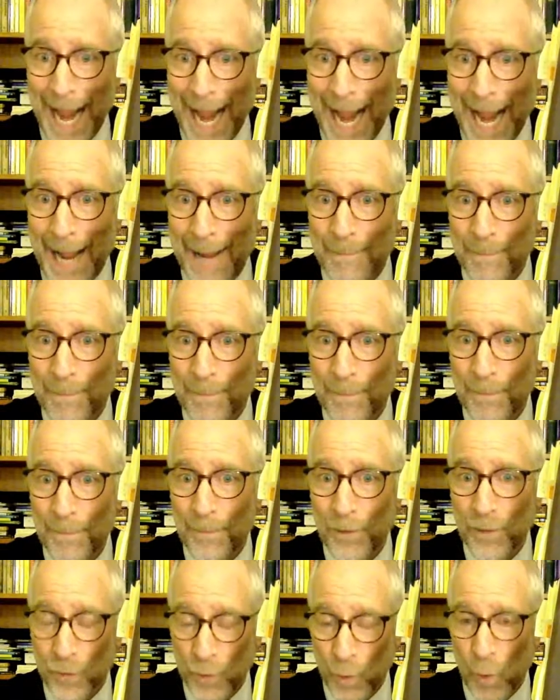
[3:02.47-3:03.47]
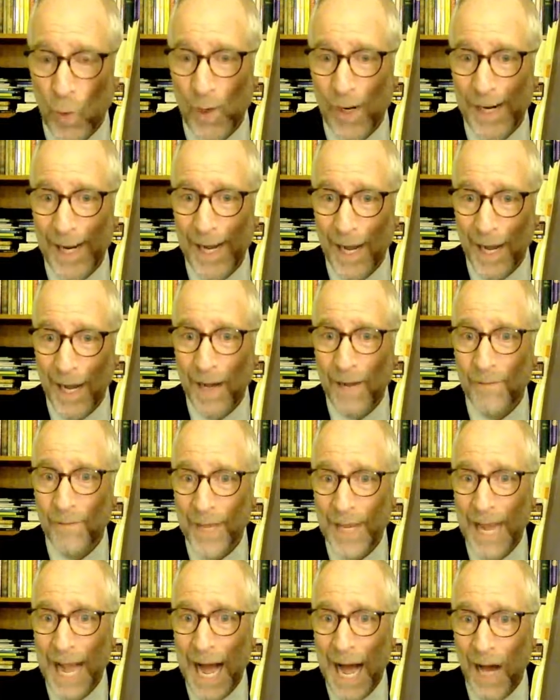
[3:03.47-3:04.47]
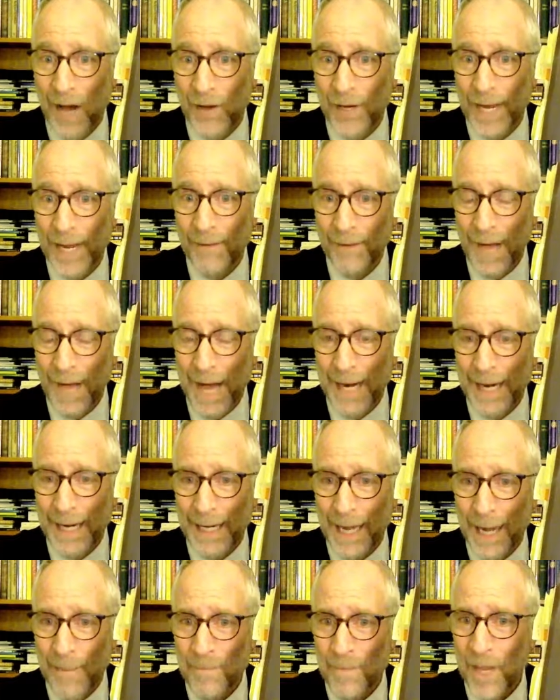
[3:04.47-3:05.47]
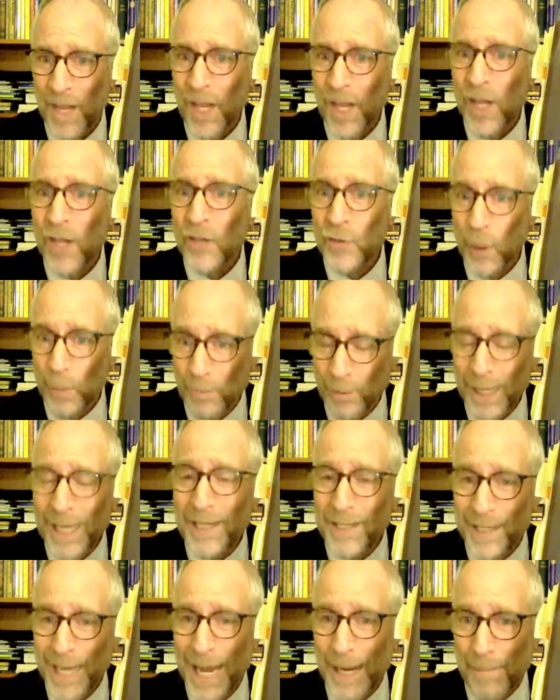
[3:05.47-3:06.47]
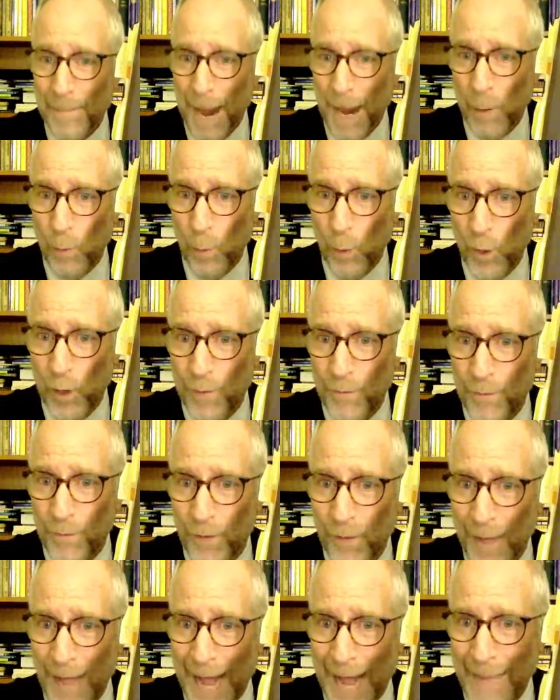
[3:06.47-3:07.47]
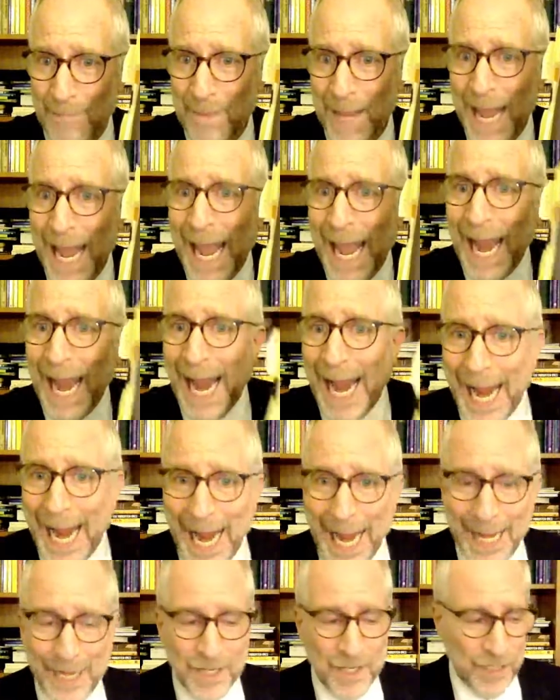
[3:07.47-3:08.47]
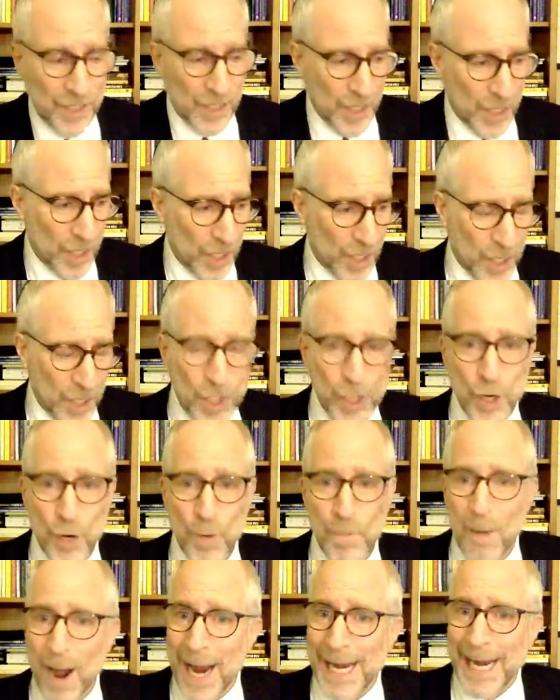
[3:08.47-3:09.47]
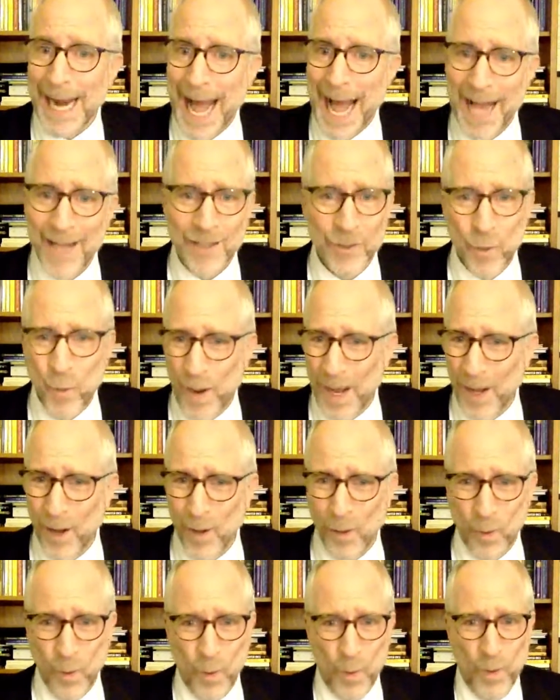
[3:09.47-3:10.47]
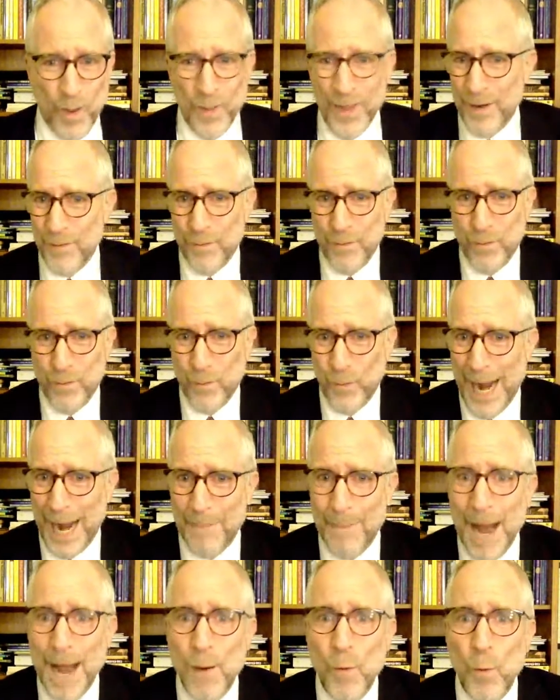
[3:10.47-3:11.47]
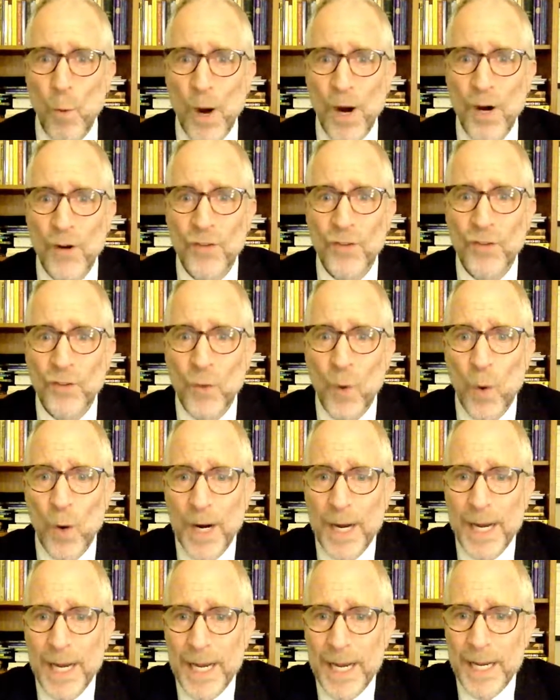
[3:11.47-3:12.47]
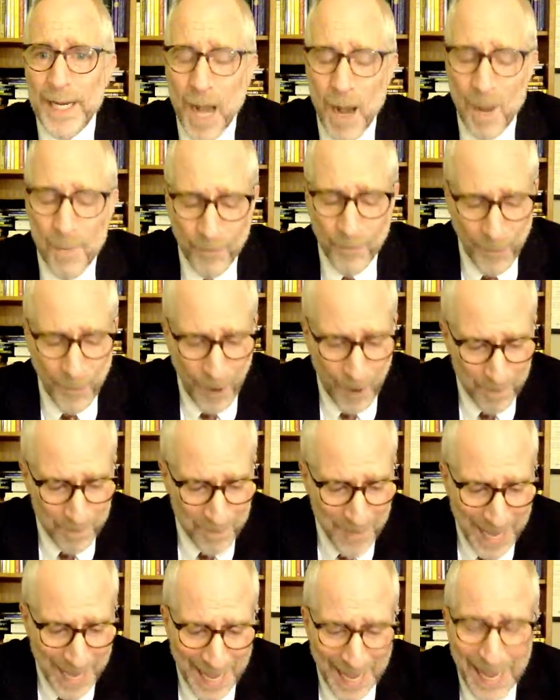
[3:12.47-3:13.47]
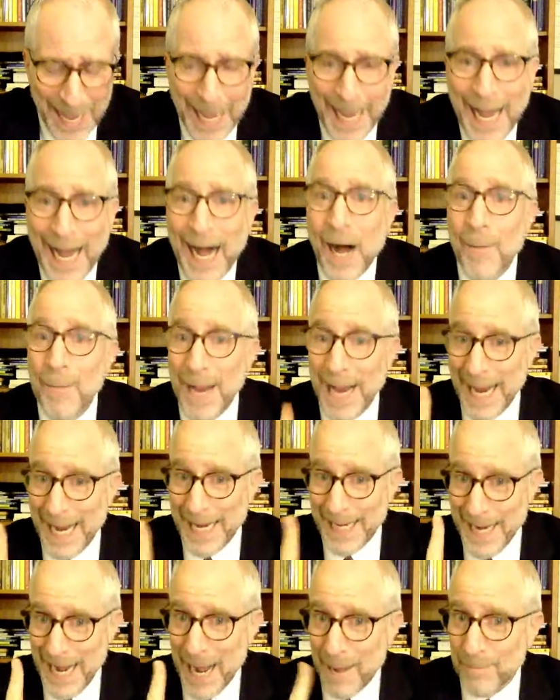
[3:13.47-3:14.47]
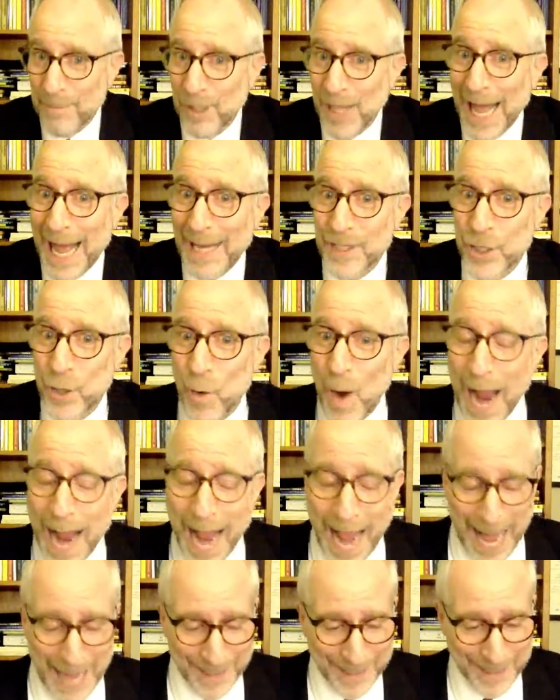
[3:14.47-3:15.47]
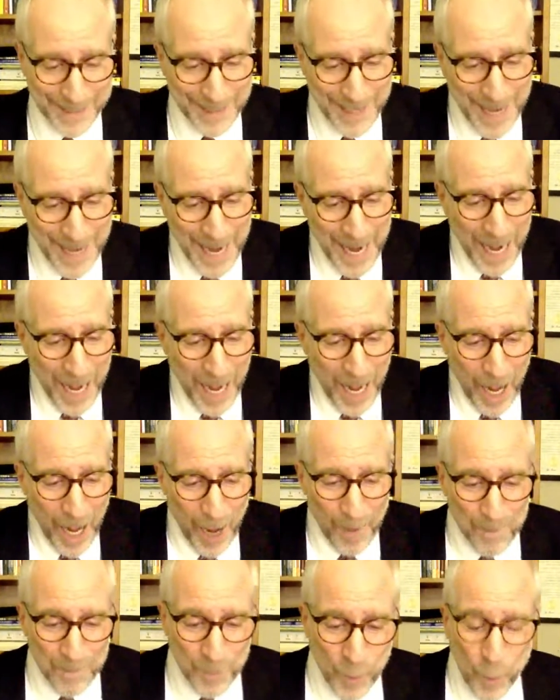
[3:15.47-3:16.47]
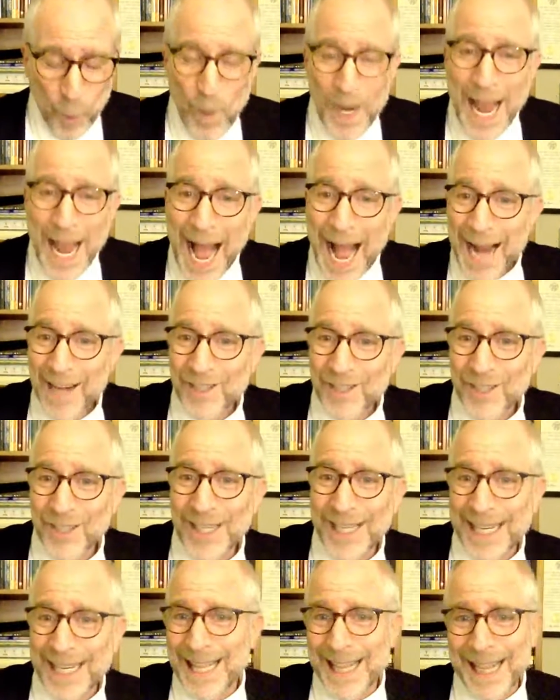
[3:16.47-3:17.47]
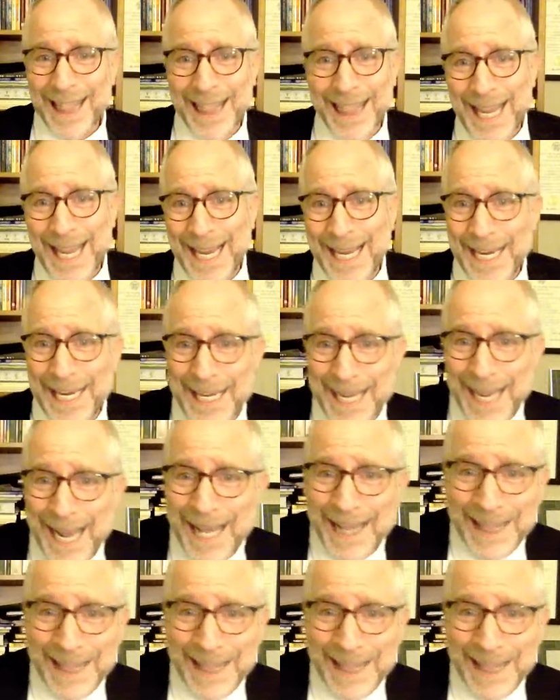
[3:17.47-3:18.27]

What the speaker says: and the story of the holiday of Hanukkah. So please take my word for that. And you might ask, well, then, Rabbi, where does the story come from? And I'm glad you asked. We actually can thank